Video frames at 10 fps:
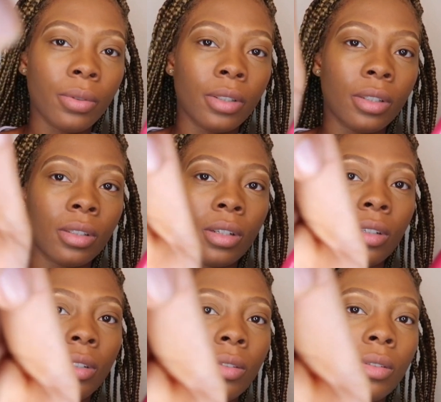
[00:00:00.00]
We're just
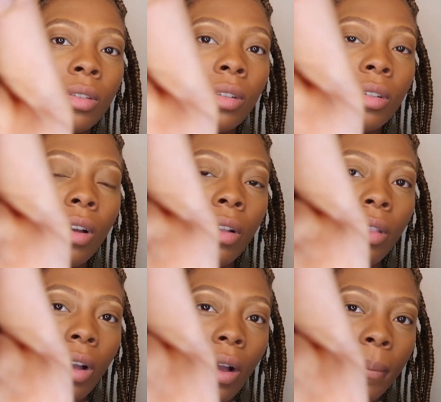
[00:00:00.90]
gonna use on
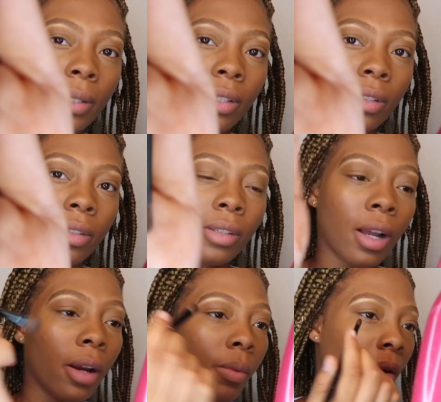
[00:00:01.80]
the opposite
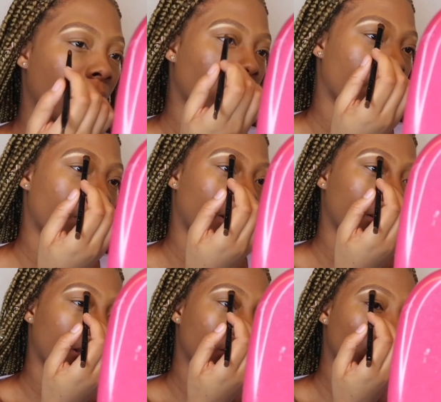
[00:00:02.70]
side. We're gonna
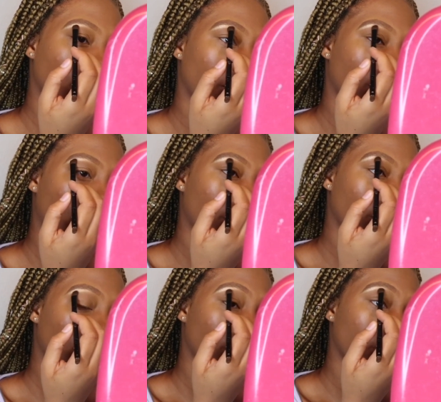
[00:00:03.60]
blend that shade out.